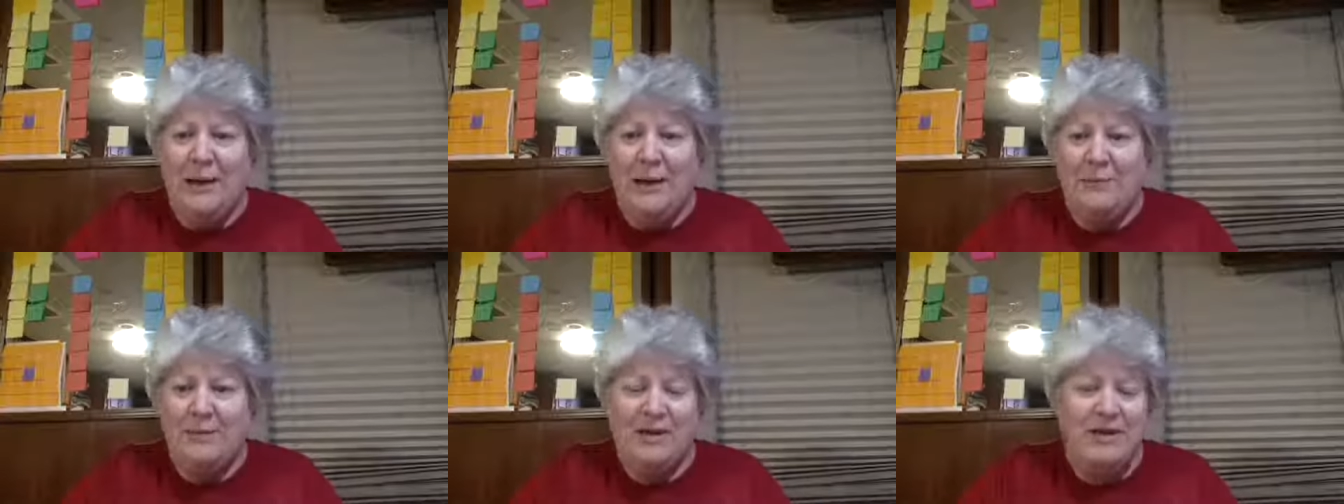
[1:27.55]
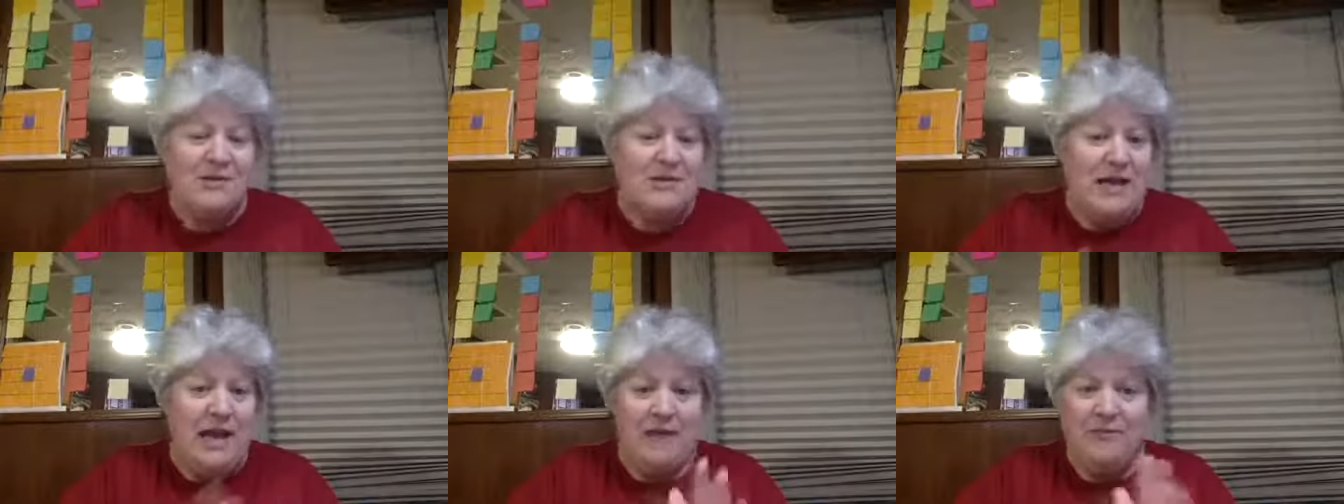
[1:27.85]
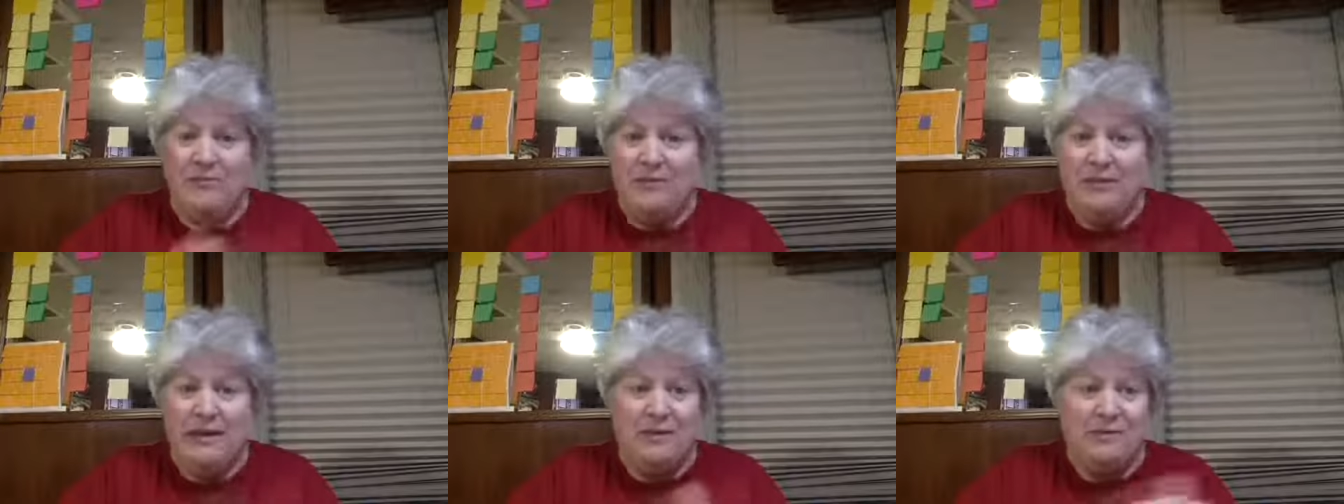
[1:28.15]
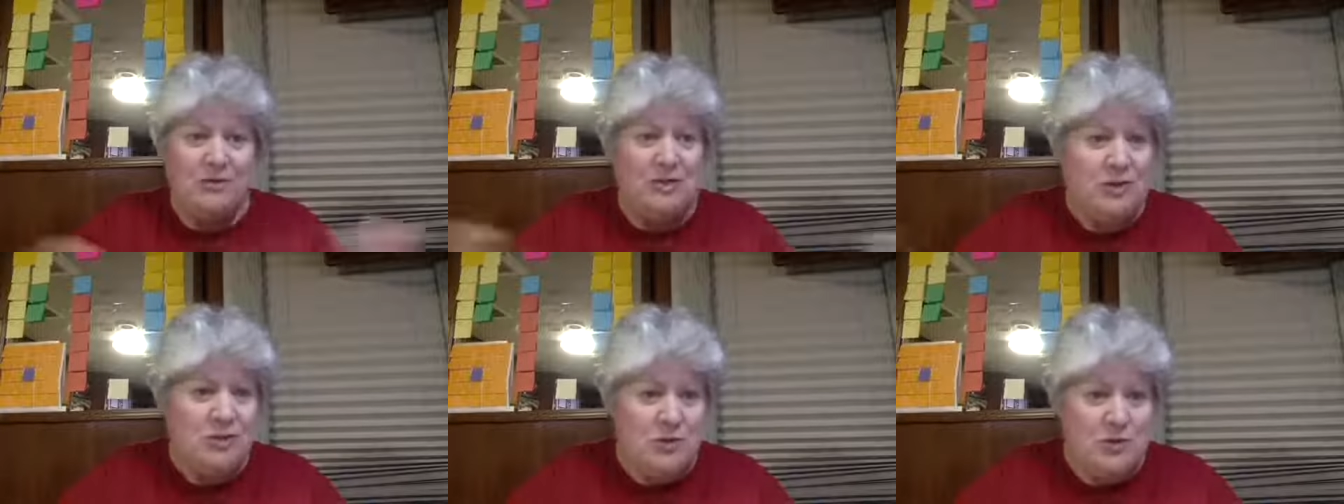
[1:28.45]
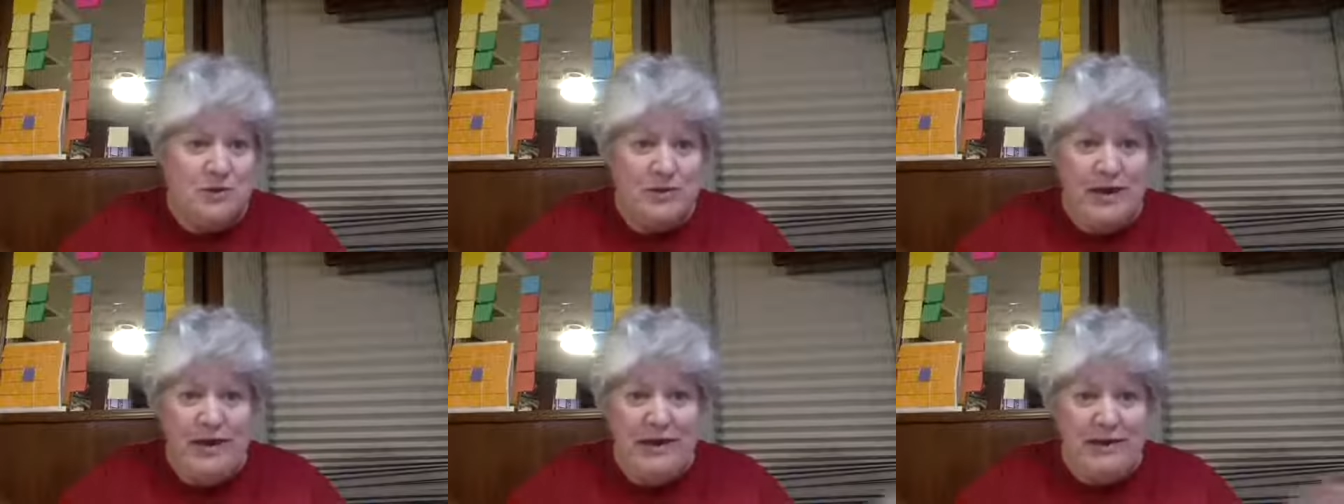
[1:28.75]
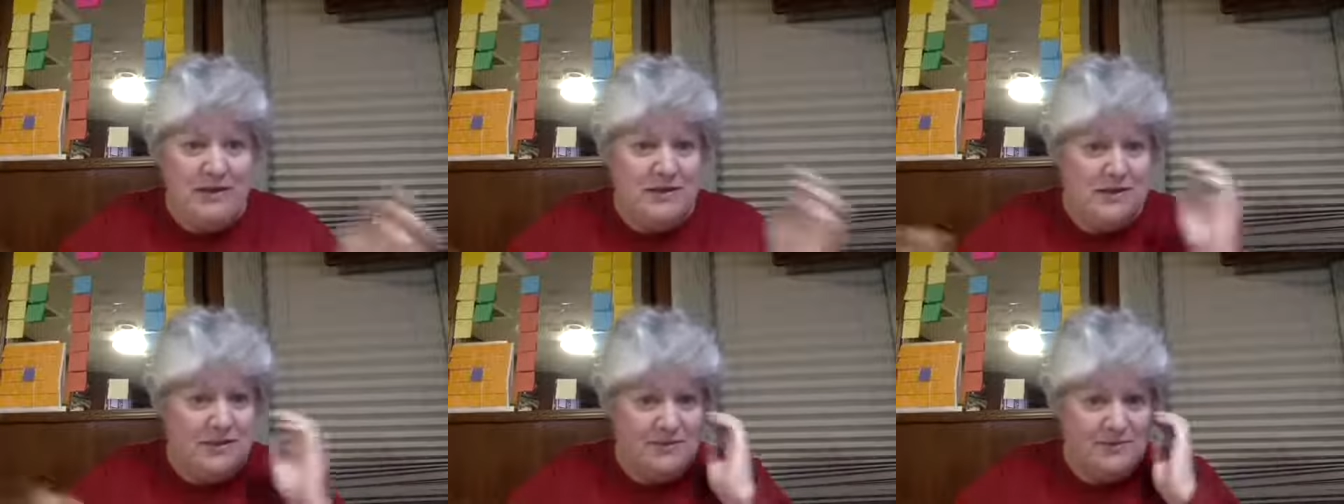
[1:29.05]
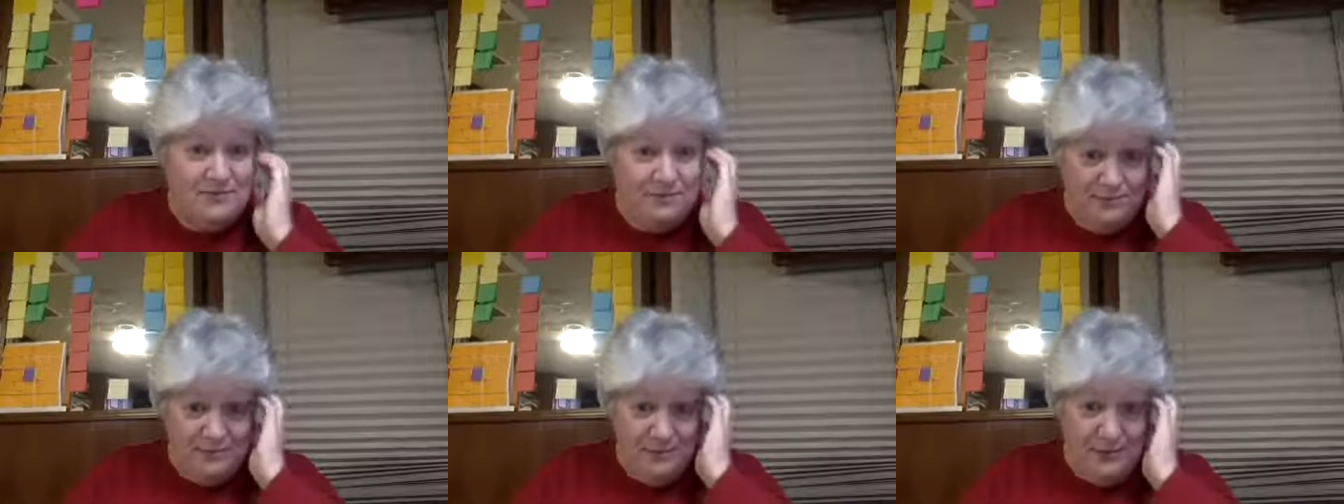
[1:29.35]
because I haven't been able to do that
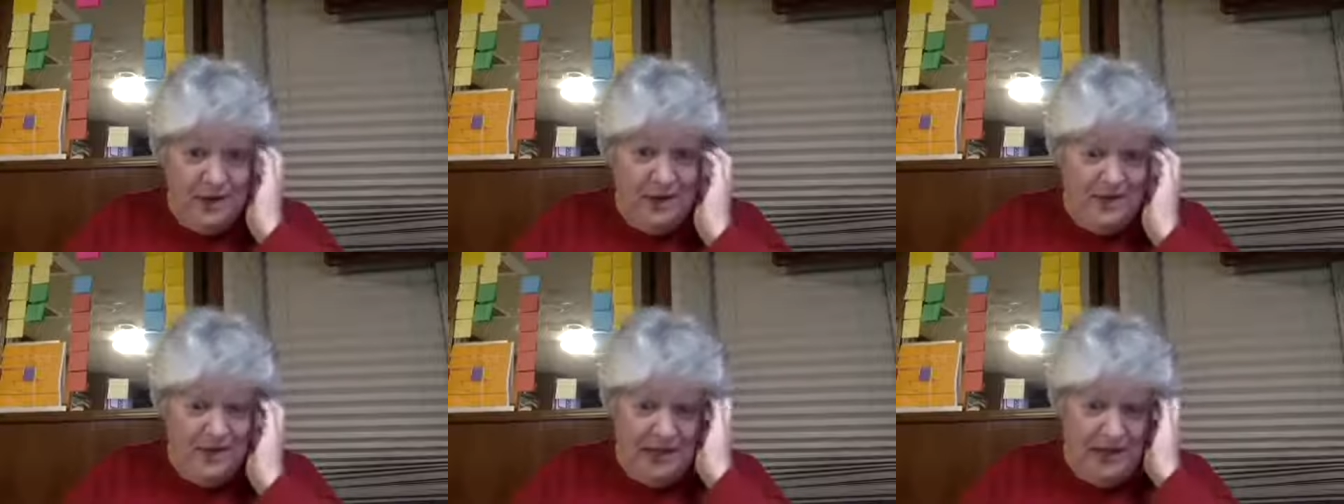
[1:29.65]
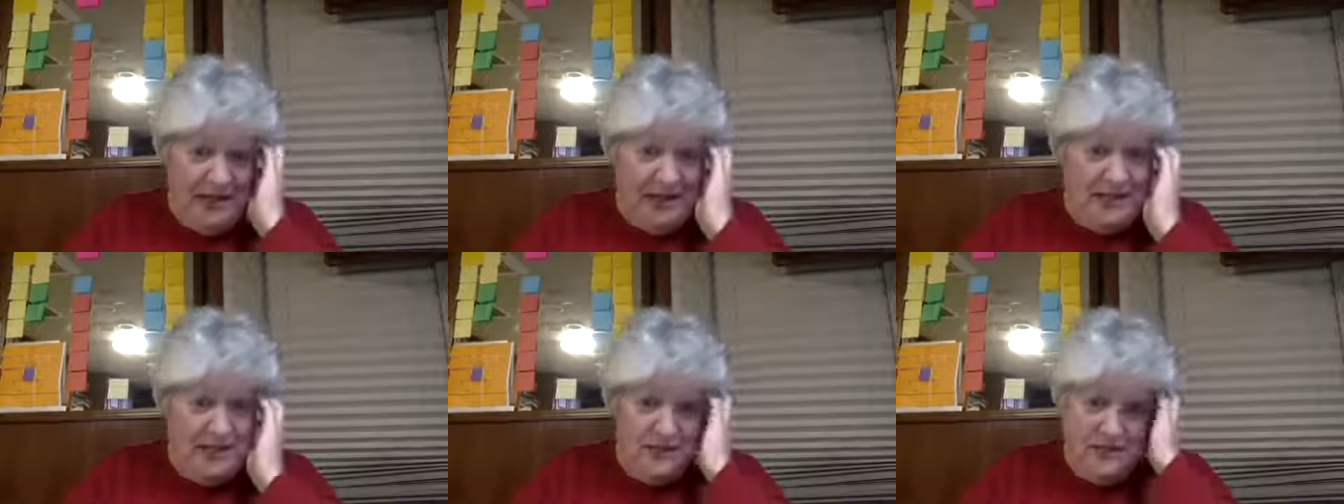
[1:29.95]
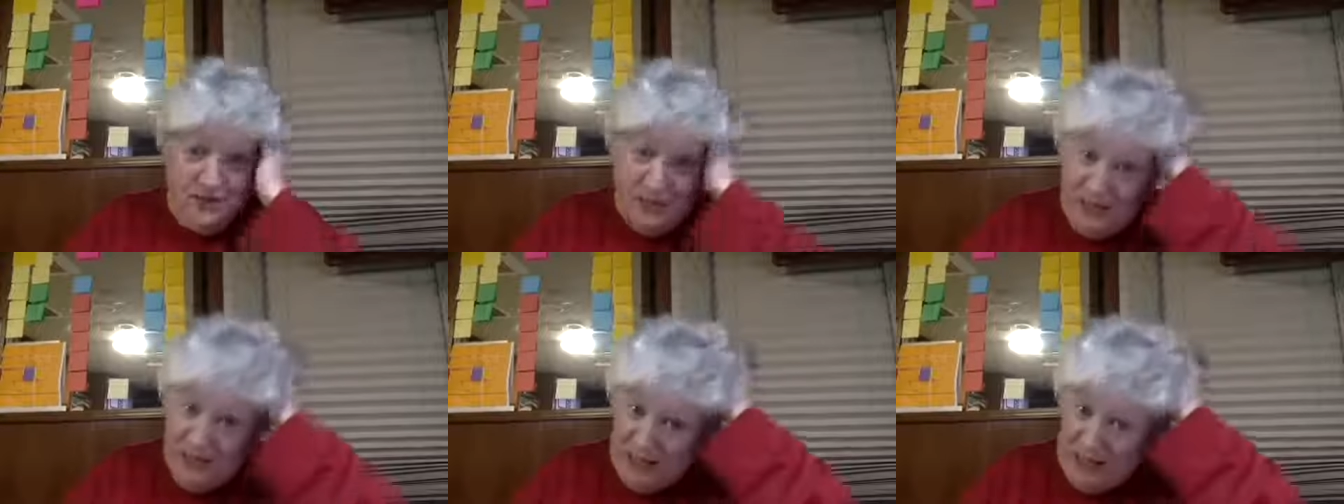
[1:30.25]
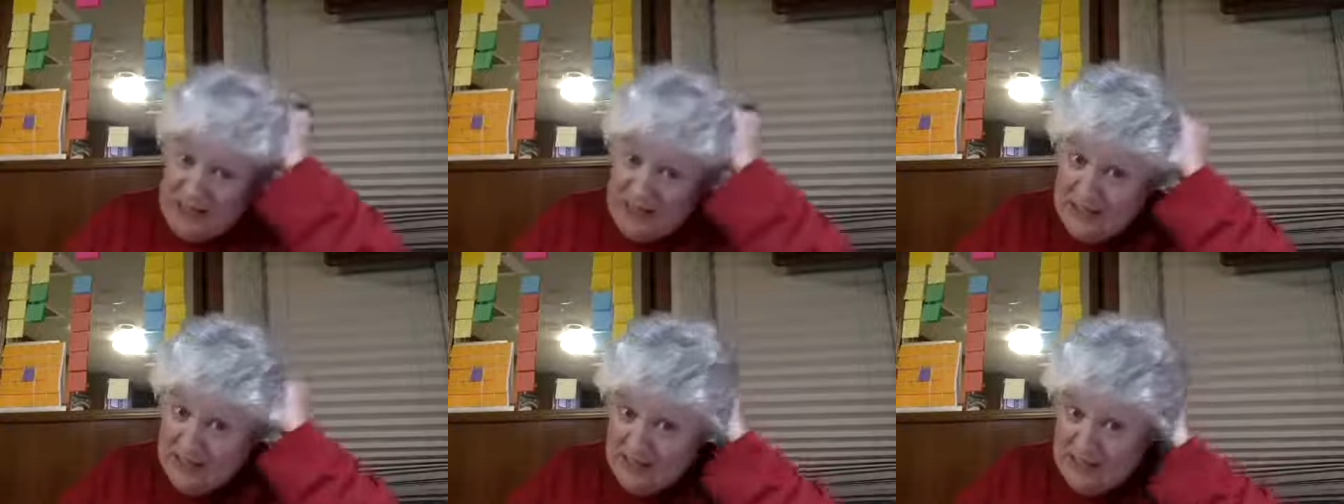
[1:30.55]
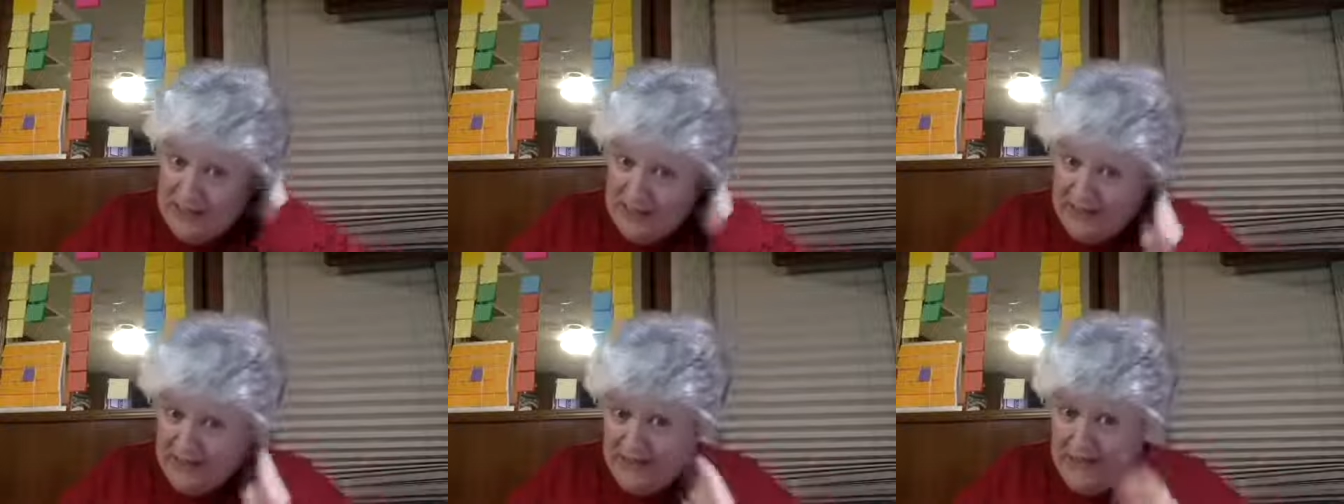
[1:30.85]
over the last few days, because I